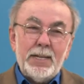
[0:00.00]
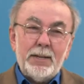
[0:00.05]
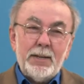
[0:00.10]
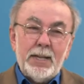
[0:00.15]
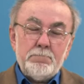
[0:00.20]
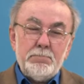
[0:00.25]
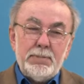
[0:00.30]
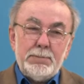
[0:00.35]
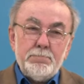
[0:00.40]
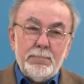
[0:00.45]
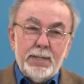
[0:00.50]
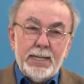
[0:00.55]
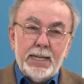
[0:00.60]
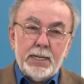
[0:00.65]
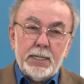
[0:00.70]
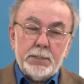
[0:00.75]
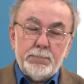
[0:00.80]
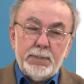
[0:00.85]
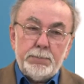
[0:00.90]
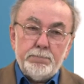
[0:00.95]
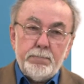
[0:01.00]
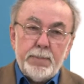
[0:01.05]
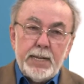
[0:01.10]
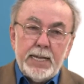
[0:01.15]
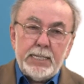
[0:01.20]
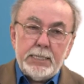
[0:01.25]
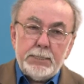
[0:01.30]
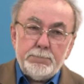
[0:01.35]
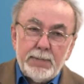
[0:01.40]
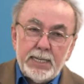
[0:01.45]
have been
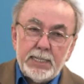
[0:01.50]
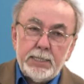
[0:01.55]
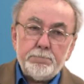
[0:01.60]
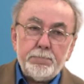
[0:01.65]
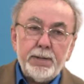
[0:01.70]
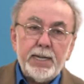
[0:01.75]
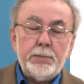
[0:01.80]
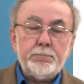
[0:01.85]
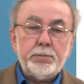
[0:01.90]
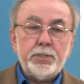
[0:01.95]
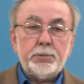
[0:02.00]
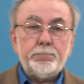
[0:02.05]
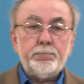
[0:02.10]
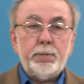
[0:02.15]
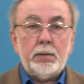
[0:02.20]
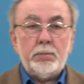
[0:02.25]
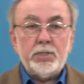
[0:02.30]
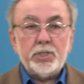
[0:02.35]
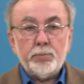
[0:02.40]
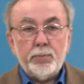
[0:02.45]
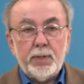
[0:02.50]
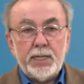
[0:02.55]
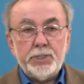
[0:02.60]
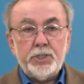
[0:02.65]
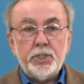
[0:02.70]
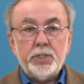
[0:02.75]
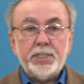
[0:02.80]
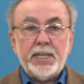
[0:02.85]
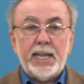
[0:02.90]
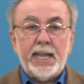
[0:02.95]
many papers published by
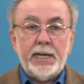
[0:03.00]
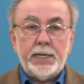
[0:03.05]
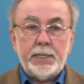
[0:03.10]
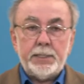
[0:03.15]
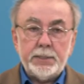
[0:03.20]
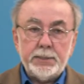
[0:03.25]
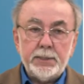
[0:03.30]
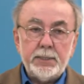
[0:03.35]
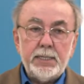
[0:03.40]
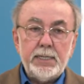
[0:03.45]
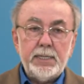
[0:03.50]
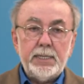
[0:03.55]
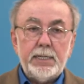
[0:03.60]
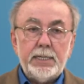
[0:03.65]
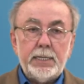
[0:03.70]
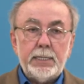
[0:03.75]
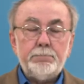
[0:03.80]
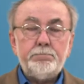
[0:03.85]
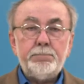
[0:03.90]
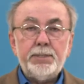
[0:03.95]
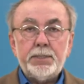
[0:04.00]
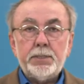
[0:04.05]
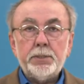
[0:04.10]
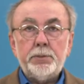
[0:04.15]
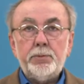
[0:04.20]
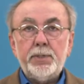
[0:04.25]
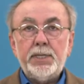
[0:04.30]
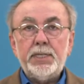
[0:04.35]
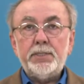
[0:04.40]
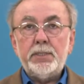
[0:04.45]
John Heron and
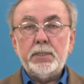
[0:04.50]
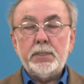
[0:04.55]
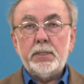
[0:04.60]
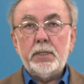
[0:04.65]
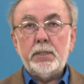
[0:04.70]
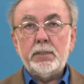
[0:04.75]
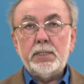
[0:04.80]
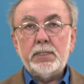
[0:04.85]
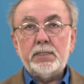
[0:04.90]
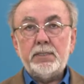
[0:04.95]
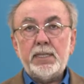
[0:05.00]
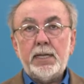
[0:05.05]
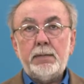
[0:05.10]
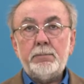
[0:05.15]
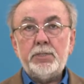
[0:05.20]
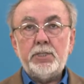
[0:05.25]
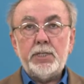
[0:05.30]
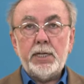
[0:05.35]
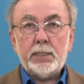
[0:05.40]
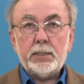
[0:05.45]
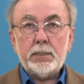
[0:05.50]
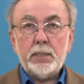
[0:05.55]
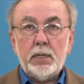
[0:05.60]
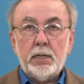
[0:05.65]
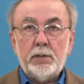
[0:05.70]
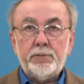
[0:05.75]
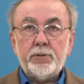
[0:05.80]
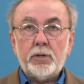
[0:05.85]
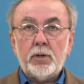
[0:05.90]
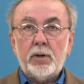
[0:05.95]
Peter Reason on the subject
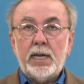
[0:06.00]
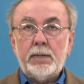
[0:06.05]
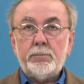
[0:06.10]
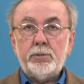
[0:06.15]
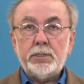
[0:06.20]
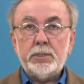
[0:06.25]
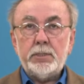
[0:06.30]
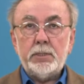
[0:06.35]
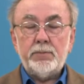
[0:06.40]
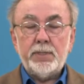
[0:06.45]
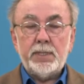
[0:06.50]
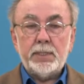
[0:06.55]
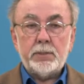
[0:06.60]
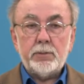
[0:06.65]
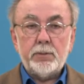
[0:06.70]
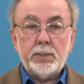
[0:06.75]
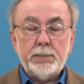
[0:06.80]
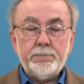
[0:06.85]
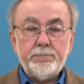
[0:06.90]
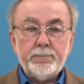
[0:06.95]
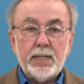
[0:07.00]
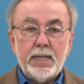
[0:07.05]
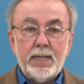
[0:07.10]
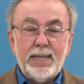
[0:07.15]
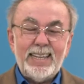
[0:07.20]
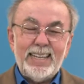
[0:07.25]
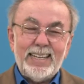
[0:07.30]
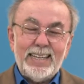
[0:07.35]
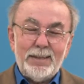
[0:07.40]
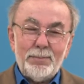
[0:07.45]
of collaborative inquiry.
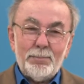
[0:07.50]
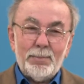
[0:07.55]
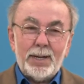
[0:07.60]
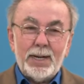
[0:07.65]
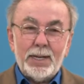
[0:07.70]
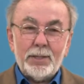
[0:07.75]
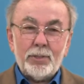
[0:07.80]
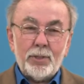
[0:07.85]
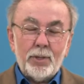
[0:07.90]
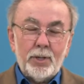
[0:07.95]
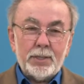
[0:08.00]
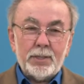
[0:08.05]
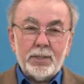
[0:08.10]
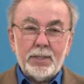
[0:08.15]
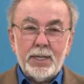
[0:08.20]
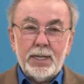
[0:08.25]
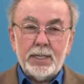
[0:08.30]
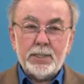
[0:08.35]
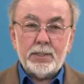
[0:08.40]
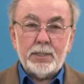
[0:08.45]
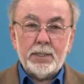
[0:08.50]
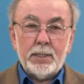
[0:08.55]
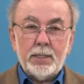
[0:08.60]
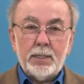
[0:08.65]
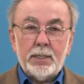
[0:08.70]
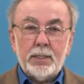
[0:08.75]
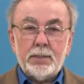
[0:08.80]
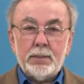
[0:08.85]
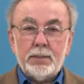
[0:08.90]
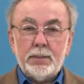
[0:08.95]
But I thought that
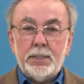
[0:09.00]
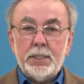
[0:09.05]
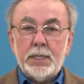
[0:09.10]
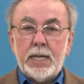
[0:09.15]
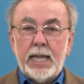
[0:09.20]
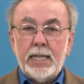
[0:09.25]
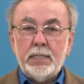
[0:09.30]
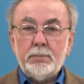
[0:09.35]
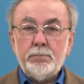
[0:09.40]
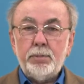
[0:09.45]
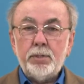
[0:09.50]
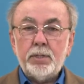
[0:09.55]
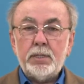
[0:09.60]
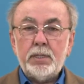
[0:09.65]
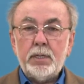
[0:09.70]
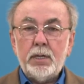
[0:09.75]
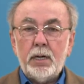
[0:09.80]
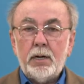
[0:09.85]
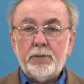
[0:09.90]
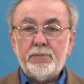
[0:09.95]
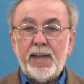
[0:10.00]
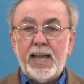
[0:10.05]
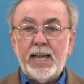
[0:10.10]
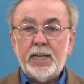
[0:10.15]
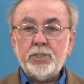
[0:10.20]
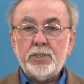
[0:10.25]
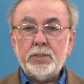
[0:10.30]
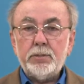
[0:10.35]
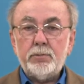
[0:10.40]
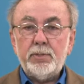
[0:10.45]
the Handbook of
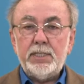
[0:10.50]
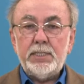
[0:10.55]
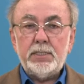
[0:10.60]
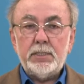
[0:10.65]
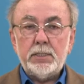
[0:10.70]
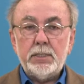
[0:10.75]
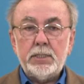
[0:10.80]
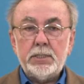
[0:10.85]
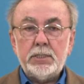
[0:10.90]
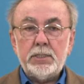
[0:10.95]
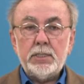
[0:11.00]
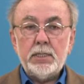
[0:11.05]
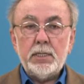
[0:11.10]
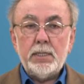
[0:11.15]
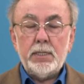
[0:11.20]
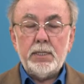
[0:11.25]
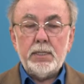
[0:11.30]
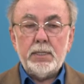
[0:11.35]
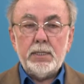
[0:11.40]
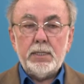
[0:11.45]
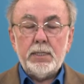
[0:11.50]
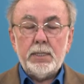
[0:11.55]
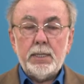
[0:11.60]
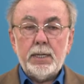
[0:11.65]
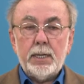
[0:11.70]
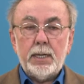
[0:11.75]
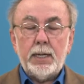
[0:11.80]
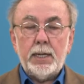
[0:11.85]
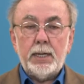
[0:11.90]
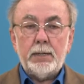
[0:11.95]
Action Research,
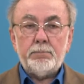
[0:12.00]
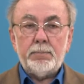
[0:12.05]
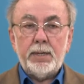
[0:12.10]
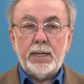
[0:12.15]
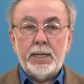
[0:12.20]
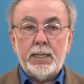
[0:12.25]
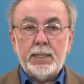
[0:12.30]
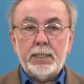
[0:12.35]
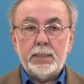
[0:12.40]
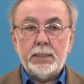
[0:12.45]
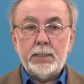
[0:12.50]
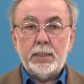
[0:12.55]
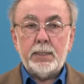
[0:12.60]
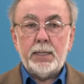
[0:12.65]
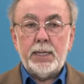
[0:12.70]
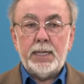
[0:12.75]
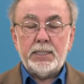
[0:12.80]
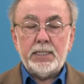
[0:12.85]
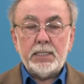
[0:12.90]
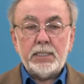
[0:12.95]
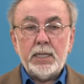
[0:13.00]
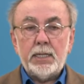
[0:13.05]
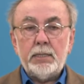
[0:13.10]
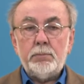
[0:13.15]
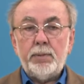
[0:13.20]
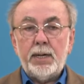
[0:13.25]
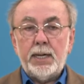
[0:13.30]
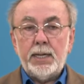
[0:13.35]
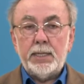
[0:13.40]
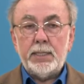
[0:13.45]

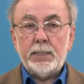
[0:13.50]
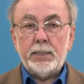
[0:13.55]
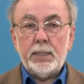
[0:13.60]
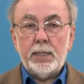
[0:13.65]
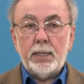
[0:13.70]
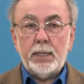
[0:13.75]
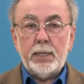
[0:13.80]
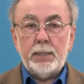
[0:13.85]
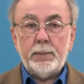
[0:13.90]
edited by